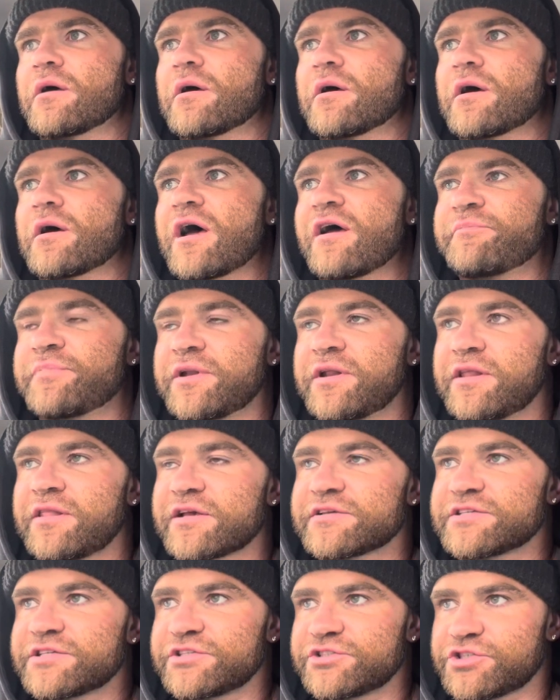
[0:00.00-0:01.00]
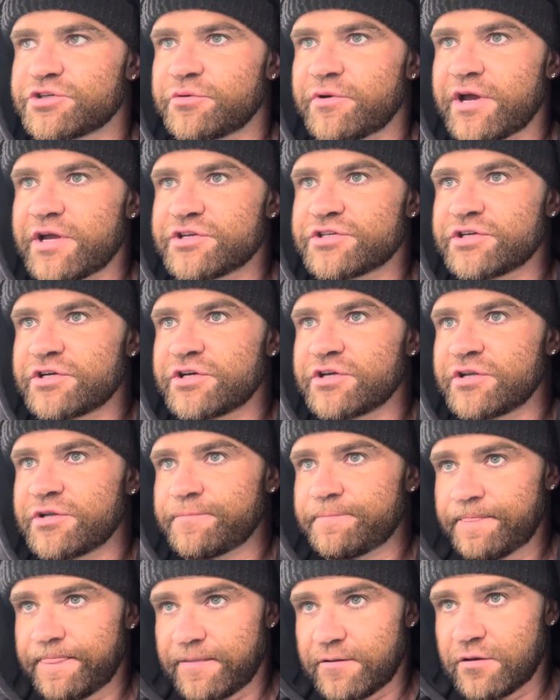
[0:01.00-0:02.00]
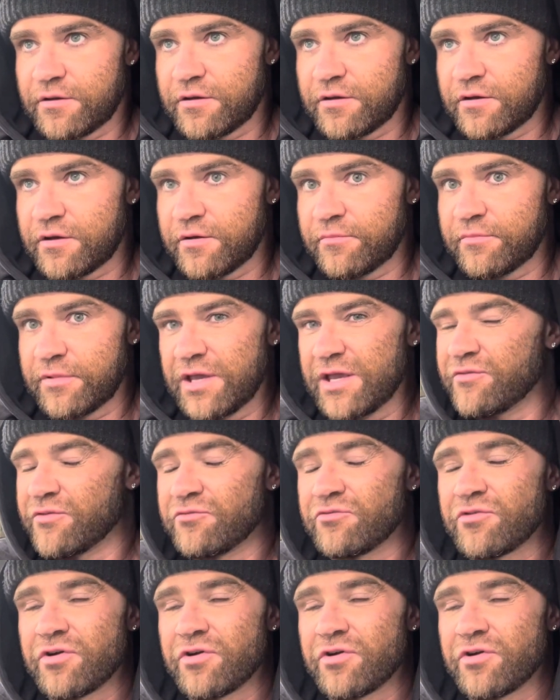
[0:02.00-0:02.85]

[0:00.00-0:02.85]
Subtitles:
I've been in that situation, even